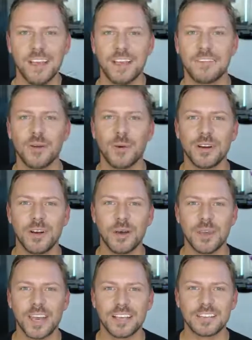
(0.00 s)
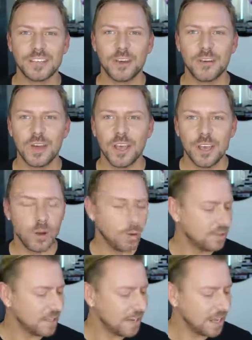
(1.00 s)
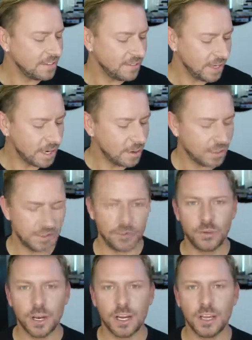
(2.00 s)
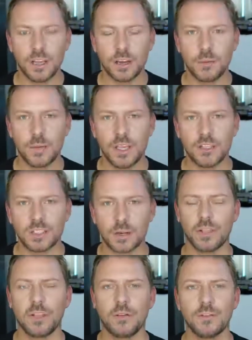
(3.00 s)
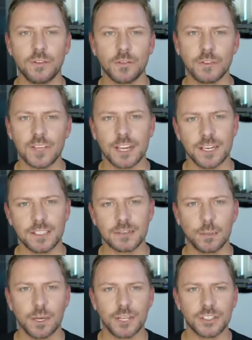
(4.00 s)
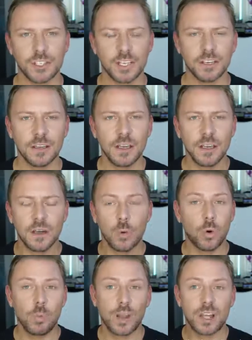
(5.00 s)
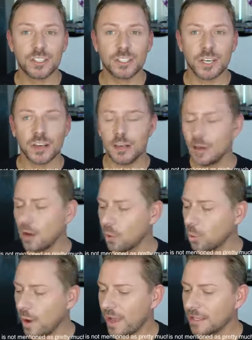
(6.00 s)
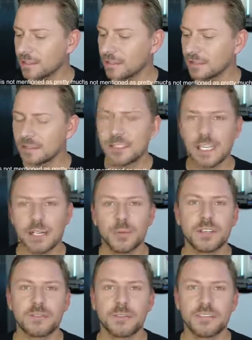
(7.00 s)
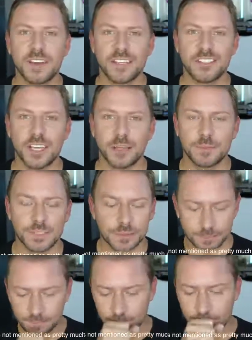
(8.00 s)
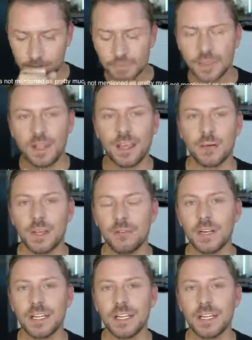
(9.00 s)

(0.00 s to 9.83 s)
Hey everyone, okay, so today's video is really going to be showing you different techniques for blushing or blusher when dealing with different face shapes. Now,